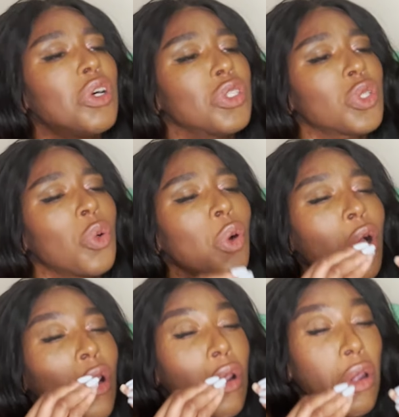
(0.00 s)
also
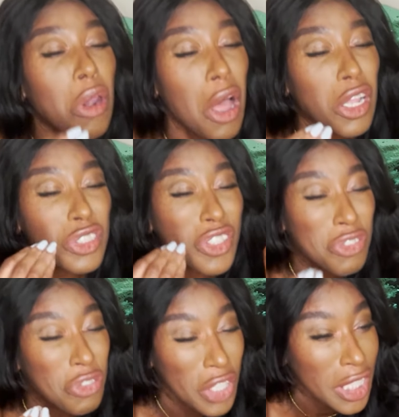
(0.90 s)
a lot
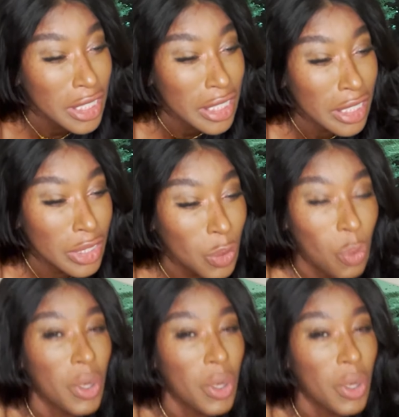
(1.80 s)
of reasons